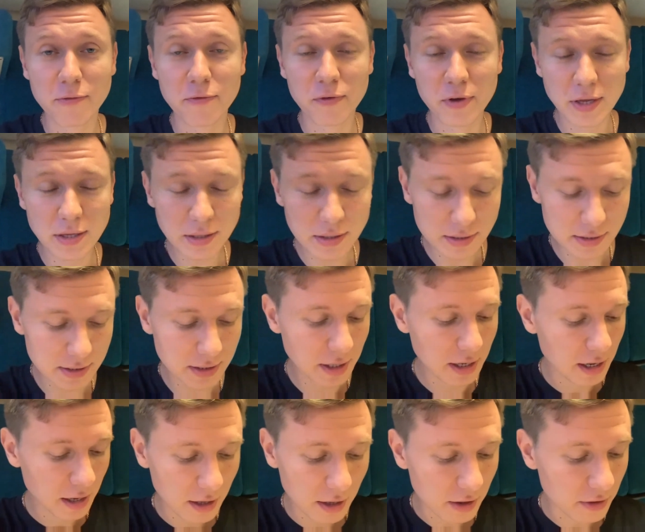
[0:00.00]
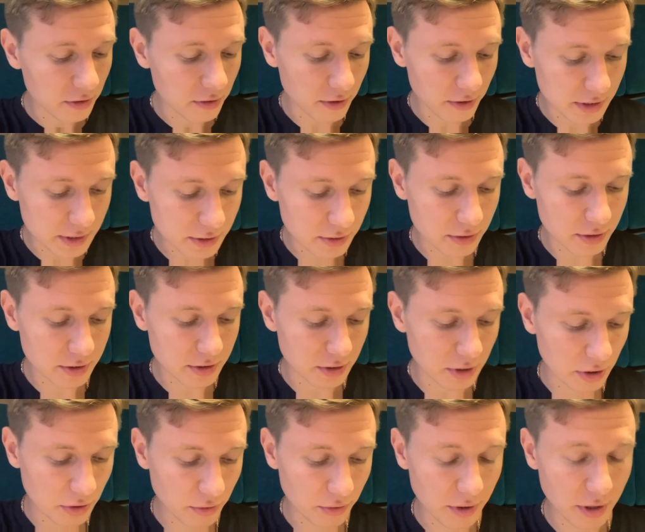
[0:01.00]
fields, there is also
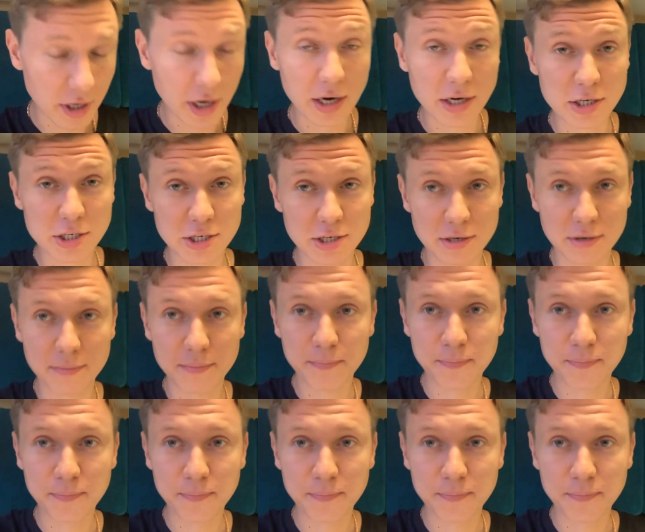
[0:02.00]
no connection.